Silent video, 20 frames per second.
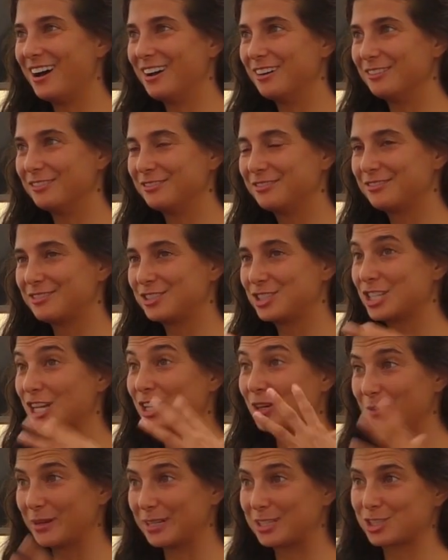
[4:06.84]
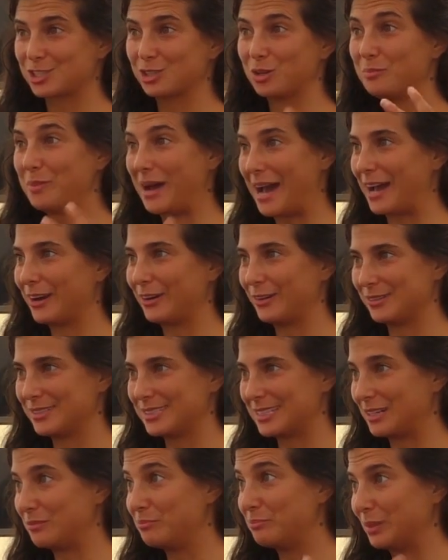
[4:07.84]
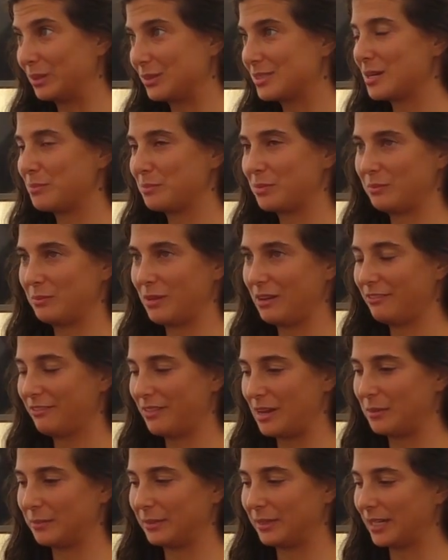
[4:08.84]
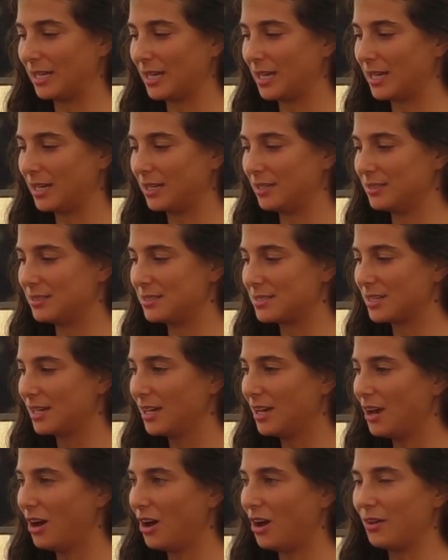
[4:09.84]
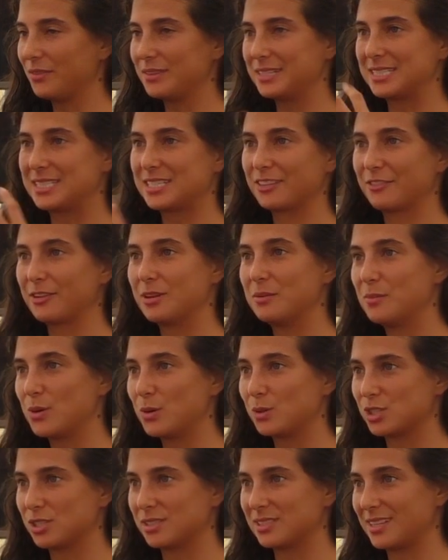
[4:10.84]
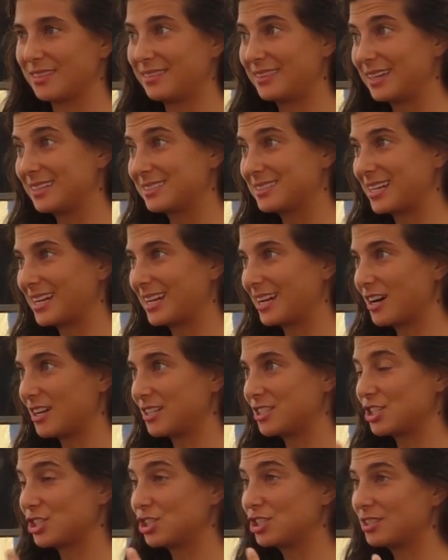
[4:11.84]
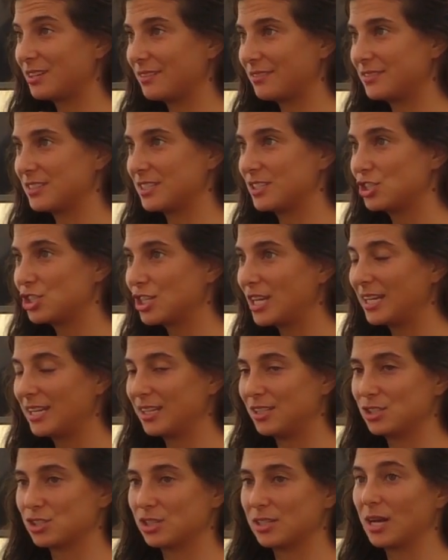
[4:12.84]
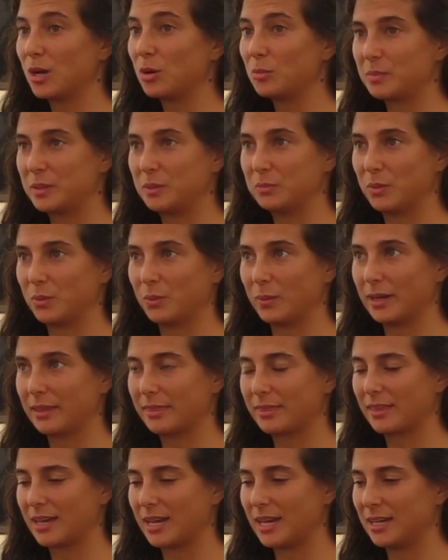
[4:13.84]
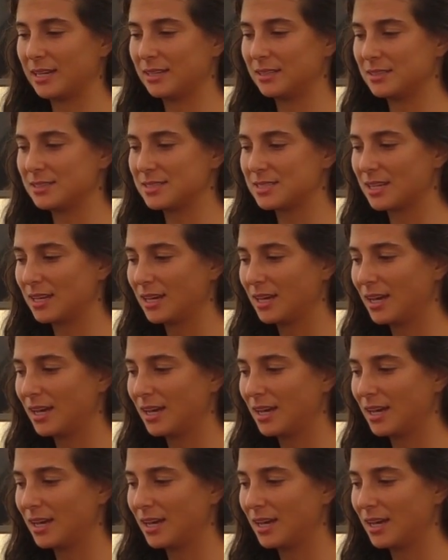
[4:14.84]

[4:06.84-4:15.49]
of generational patterns that had built up in my family and all these different emotions and things that I got to shift and change and help people with. And